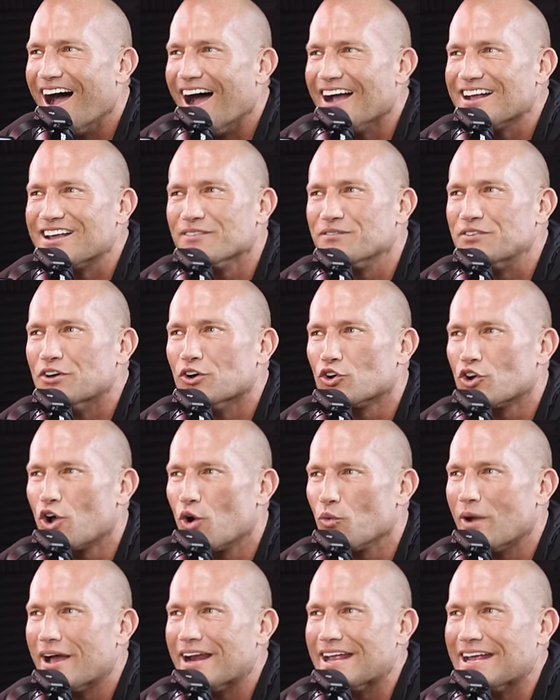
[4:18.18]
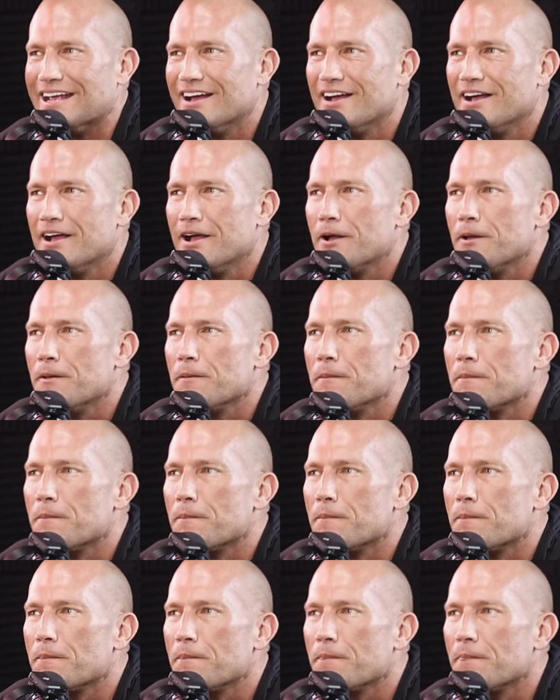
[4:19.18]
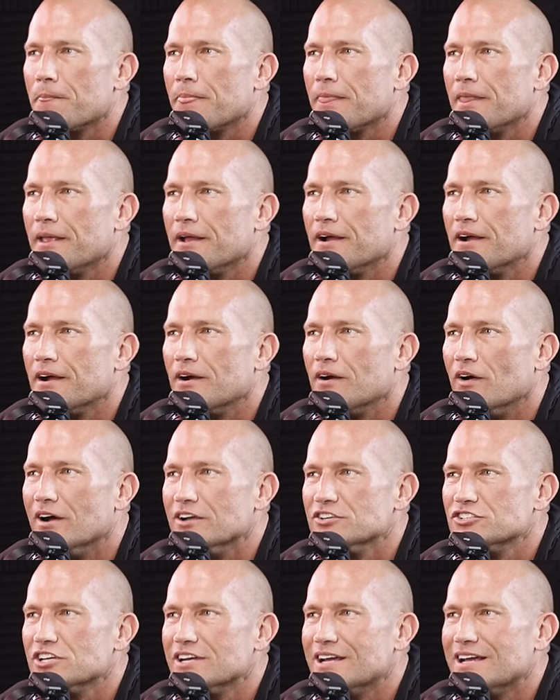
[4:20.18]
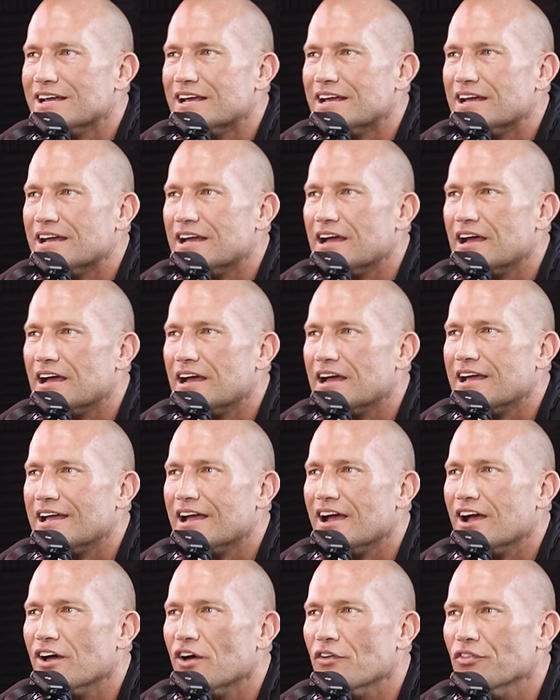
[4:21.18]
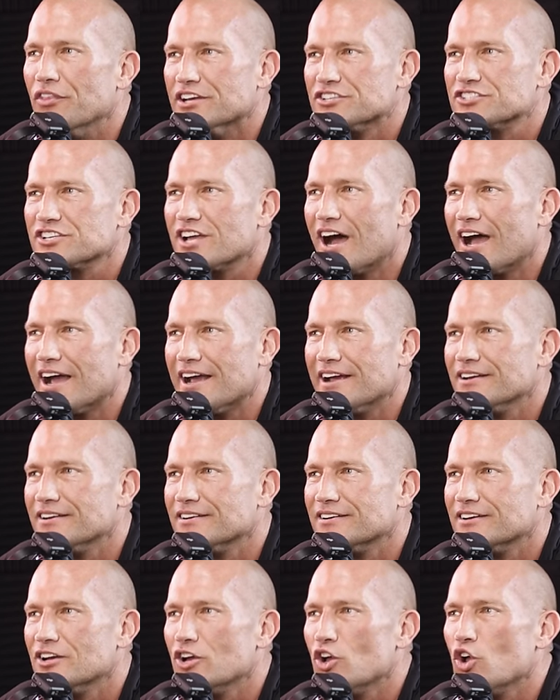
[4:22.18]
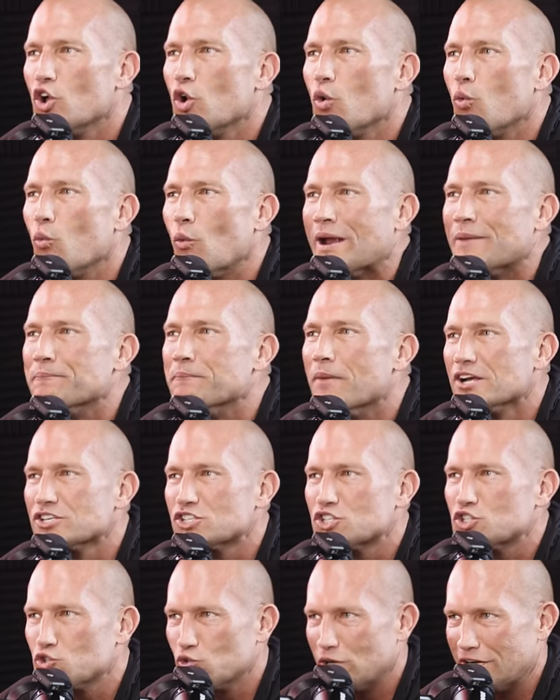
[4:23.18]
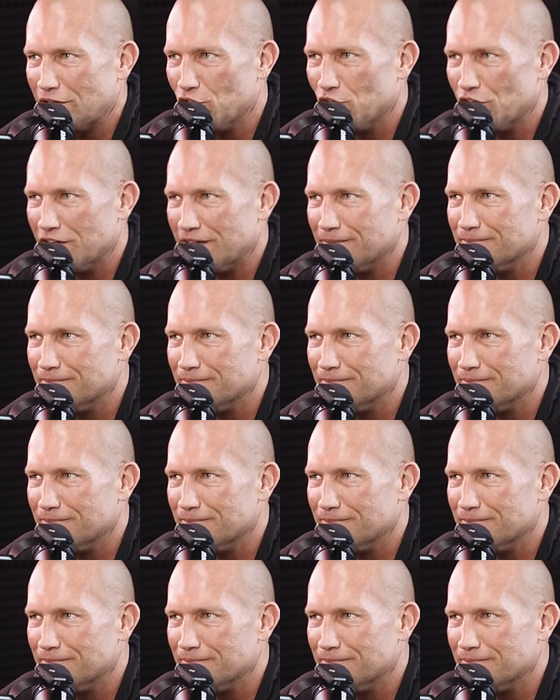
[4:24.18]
I can feel it already. You're looking for? Watch. This guy, we must right. trigger so him.